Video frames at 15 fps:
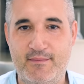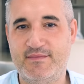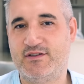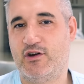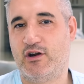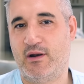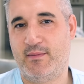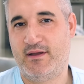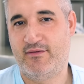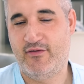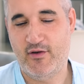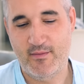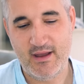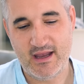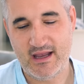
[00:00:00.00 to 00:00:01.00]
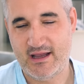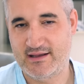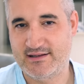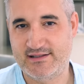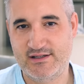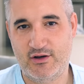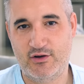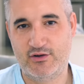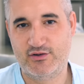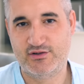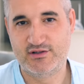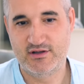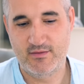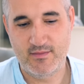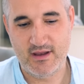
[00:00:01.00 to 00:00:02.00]
I'm sorry, but if you're making a
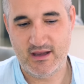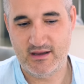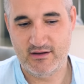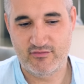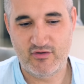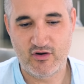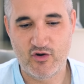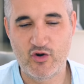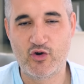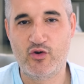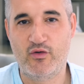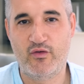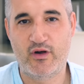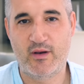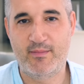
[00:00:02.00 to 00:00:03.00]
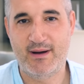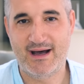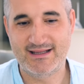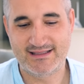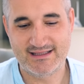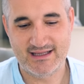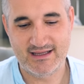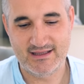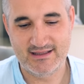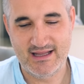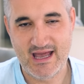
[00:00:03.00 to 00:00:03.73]
sauce, you're making a ragu for a pasta,